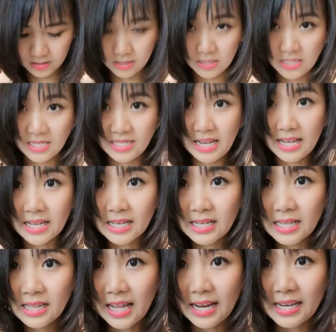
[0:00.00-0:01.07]
single
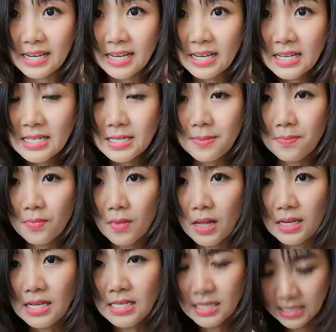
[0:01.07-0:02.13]
like this.
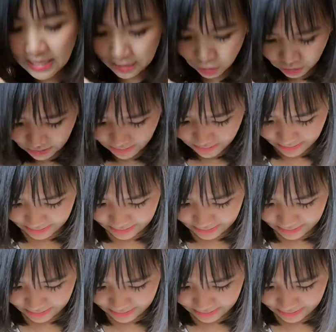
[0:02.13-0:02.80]
This is actually my